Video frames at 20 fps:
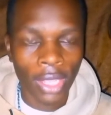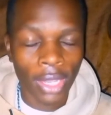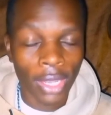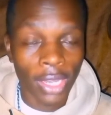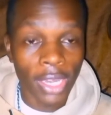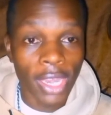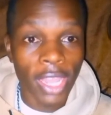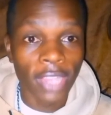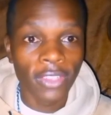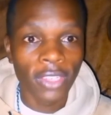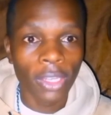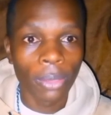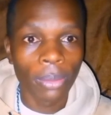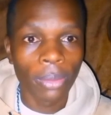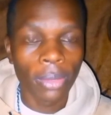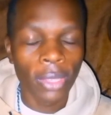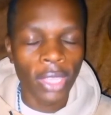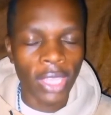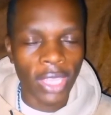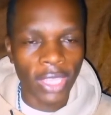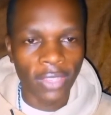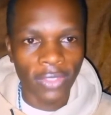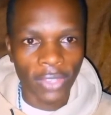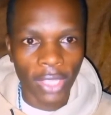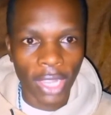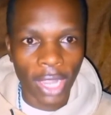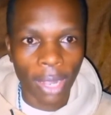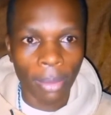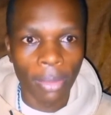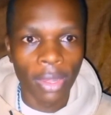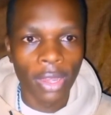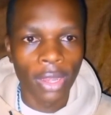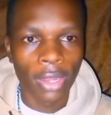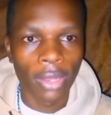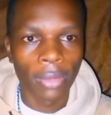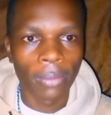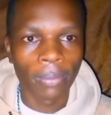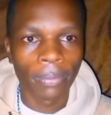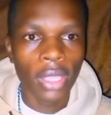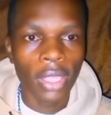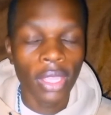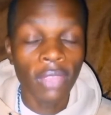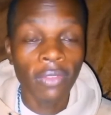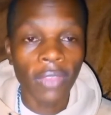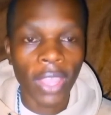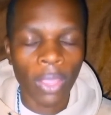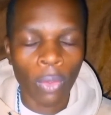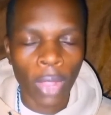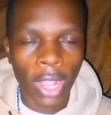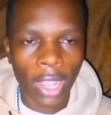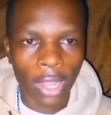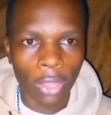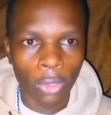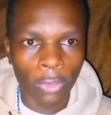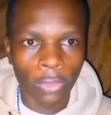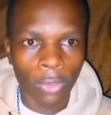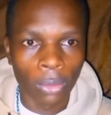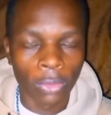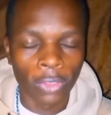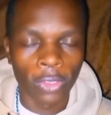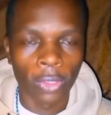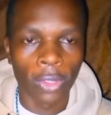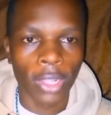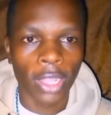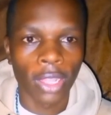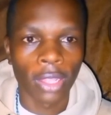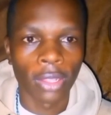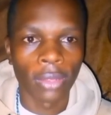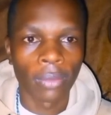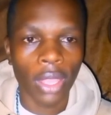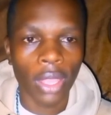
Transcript: Leadership is grabbed. If I were Kalonzo Musyoka,